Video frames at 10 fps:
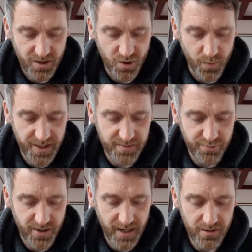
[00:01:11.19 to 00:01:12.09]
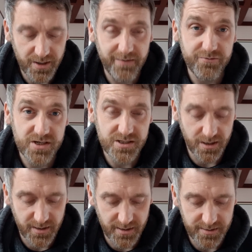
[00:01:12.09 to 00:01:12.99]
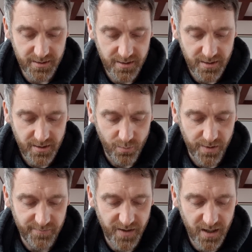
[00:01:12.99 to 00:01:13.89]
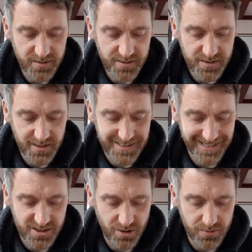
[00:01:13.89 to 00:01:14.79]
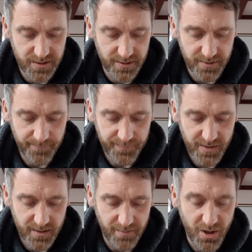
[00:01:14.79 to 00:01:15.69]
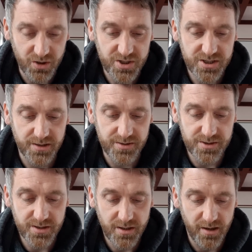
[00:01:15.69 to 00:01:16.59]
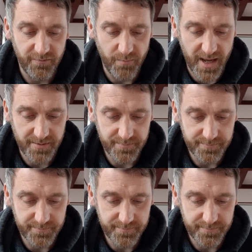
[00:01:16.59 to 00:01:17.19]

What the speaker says: The wicked prowl on every side when vileness is exalted among the sons of men.